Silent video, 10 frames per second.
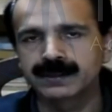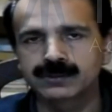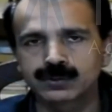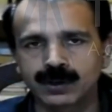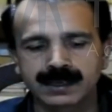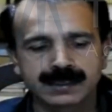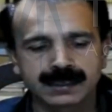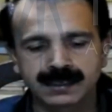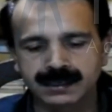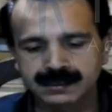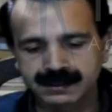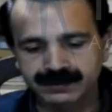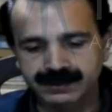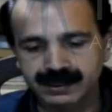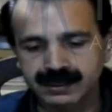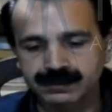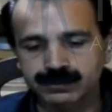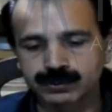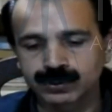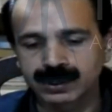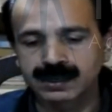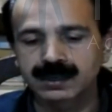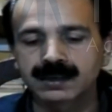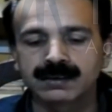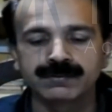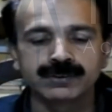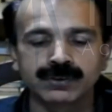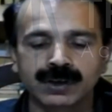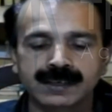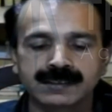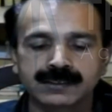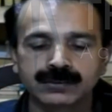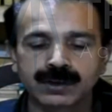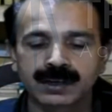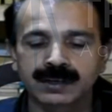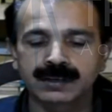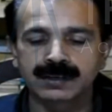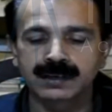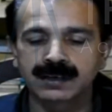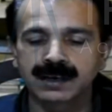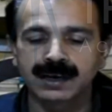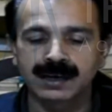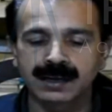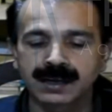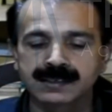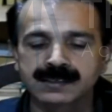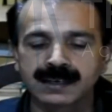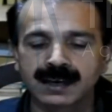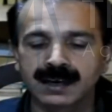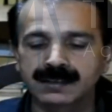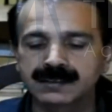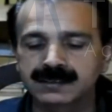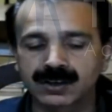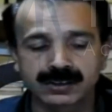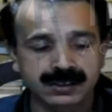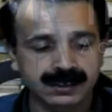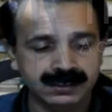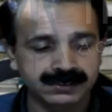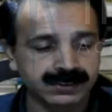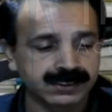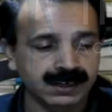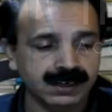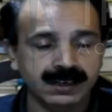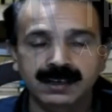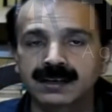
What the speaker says: So I think that is sufficient, and you can visualize and you can analyze these all authorities which are